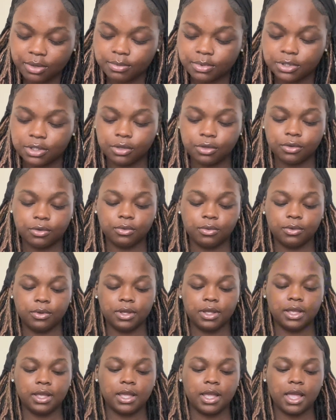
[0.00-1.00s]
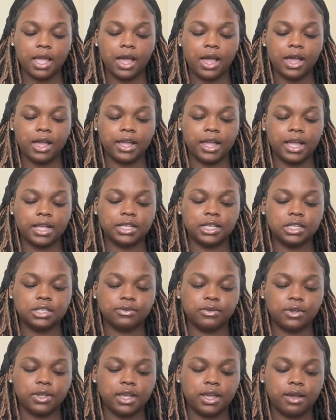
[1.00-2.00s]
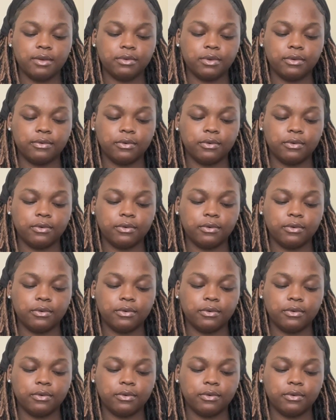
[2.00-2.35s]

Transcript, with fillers: So I got these from Canva